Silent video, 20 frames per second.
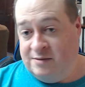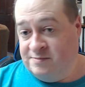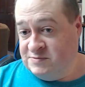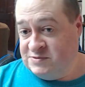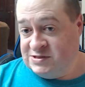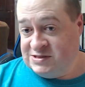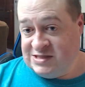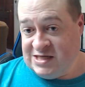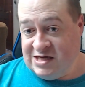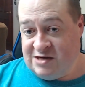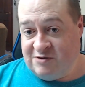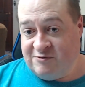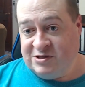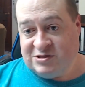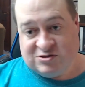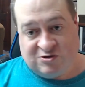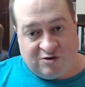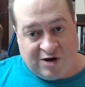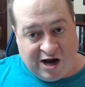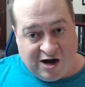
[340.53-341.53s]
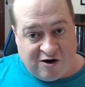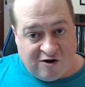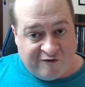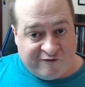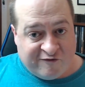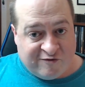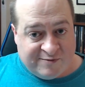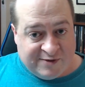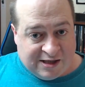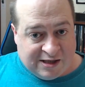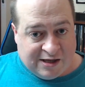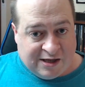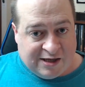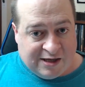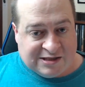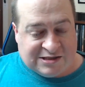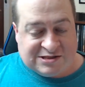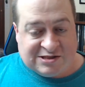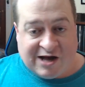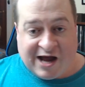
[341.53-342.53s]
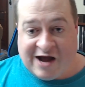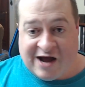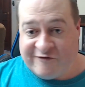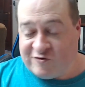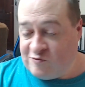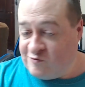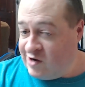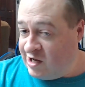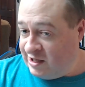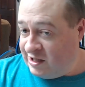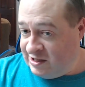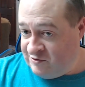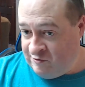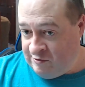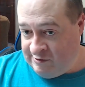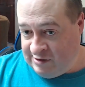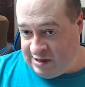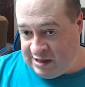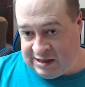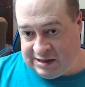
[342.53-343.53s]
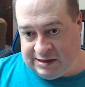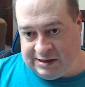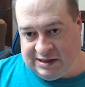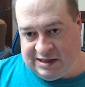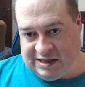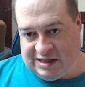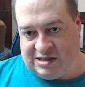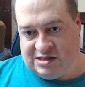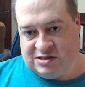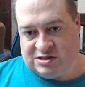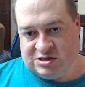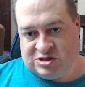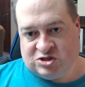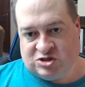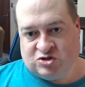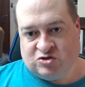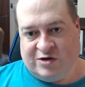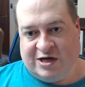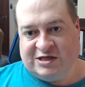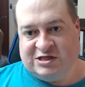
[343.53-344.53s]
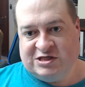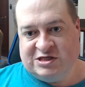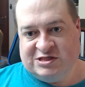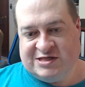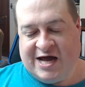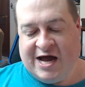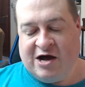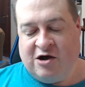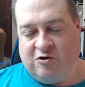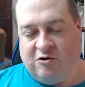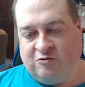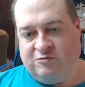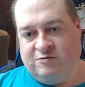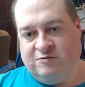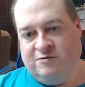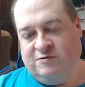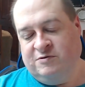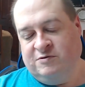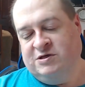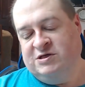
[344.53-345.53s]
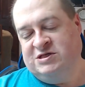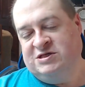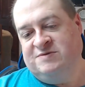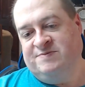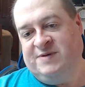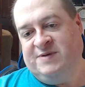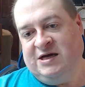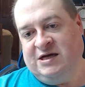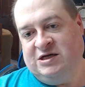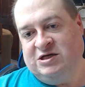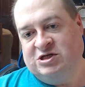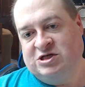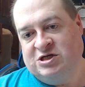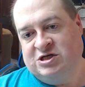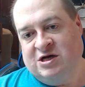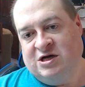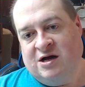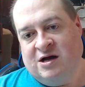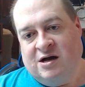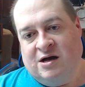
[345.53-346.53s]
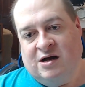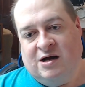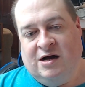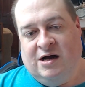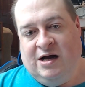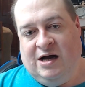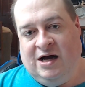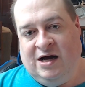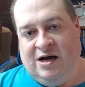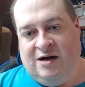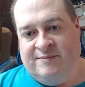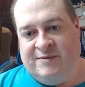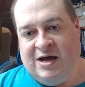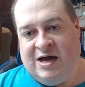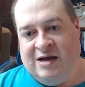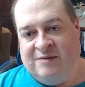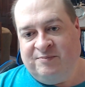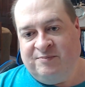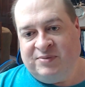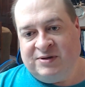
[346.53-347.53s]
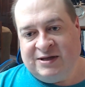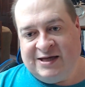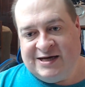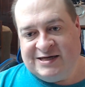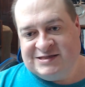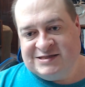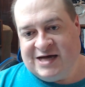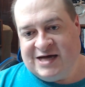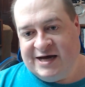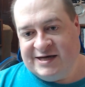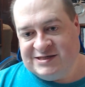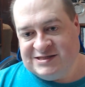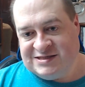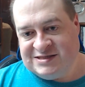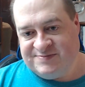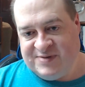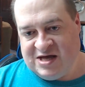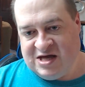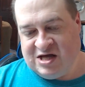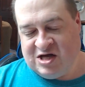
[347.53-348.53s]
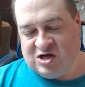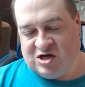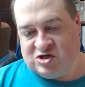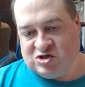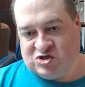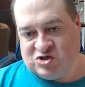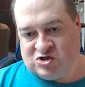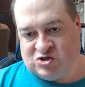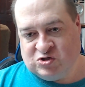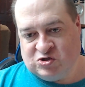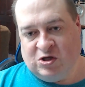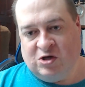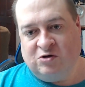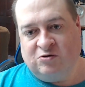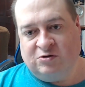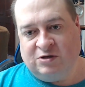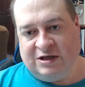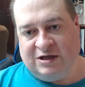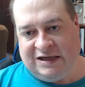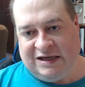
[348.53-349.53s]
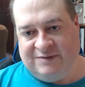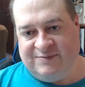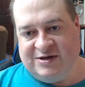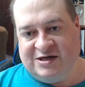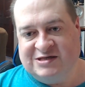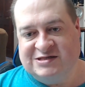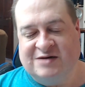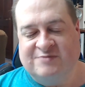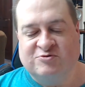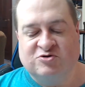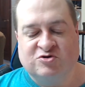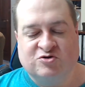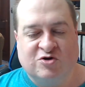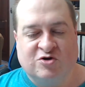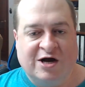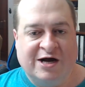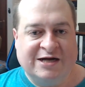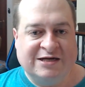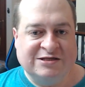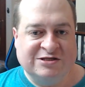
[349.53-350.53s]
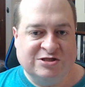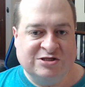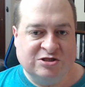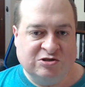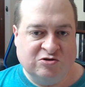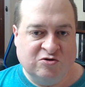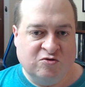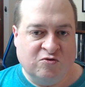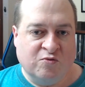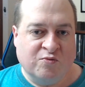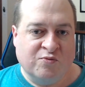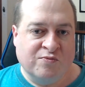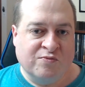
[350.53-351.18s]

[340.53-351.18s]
sequence, or however many on it. So after a while, it really stretches out the speech. And plus, I speak slowly because I'm trying to,